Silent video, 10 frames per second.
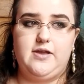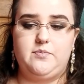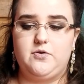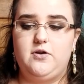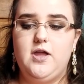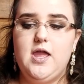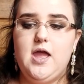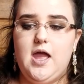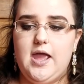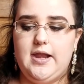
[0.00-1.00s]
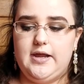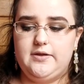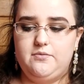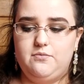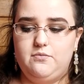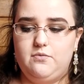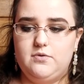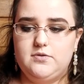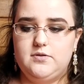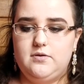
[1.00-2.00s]
of April, and I
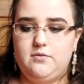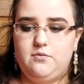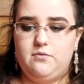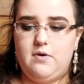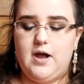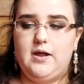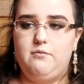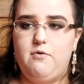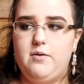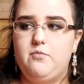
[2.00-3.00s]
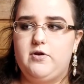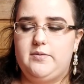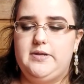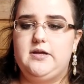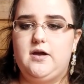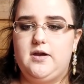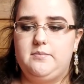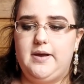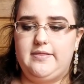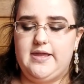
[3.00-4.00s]
want 1 more to be
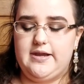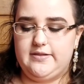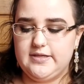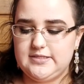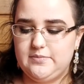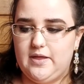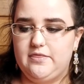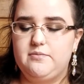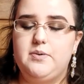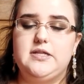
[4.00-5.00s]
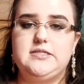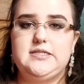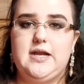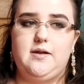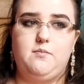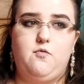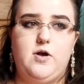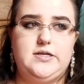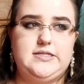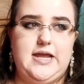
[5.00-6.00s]
gone by the end of this month, but instead I'm
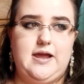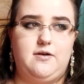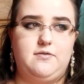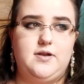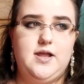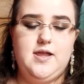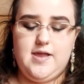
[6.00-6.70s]
1 down